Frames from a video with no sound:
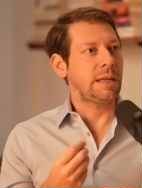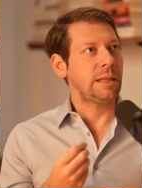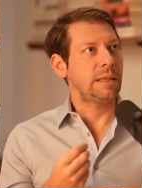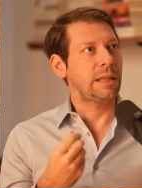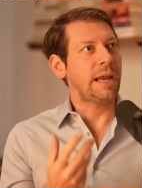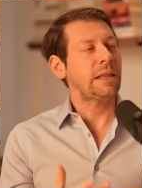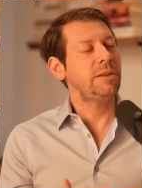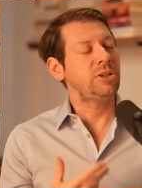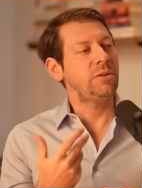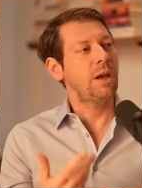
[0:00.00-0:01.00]
the likelihood
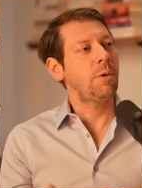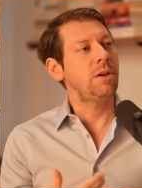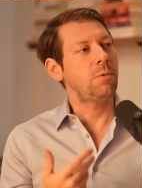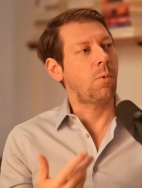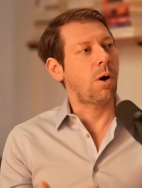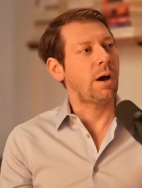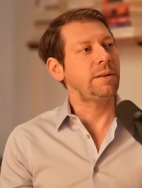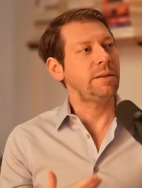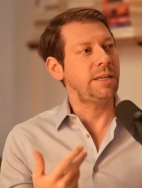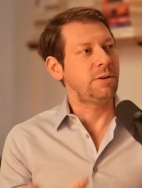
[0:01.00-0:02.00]
that you get what you
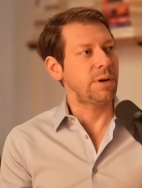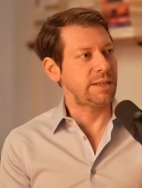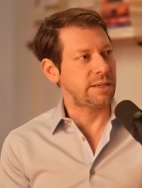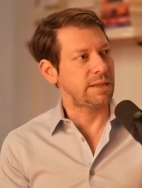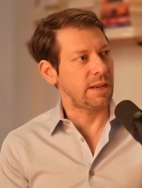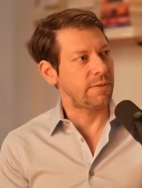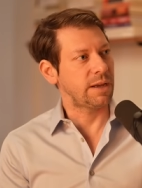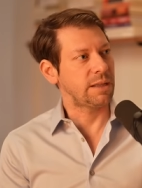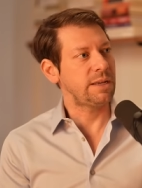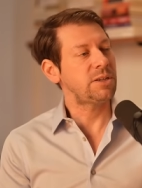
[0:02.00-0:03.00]
want decreases
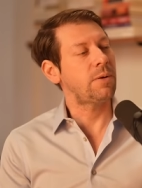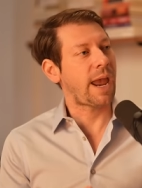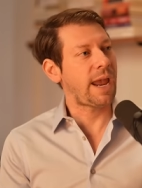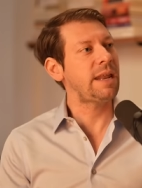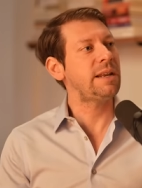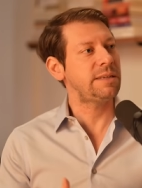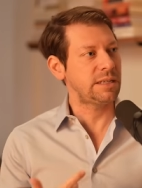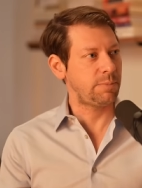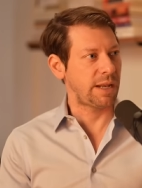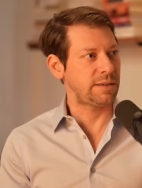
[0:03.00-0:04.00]
significantly. So, and is
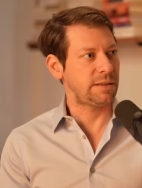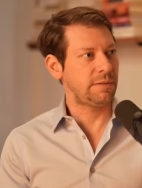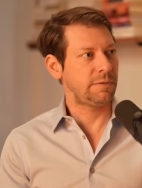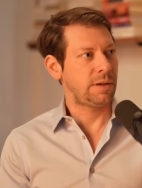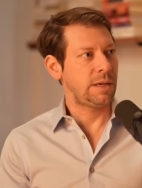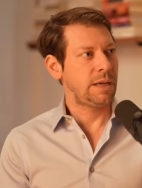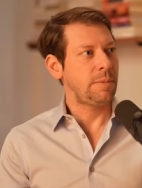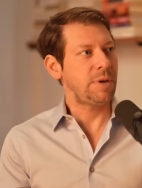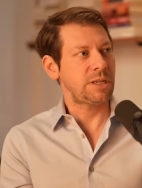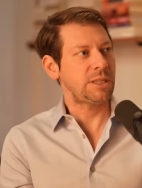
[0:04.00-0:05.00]
expensive. I
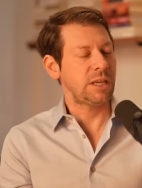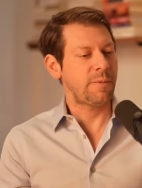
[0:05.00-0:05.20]
mean, just think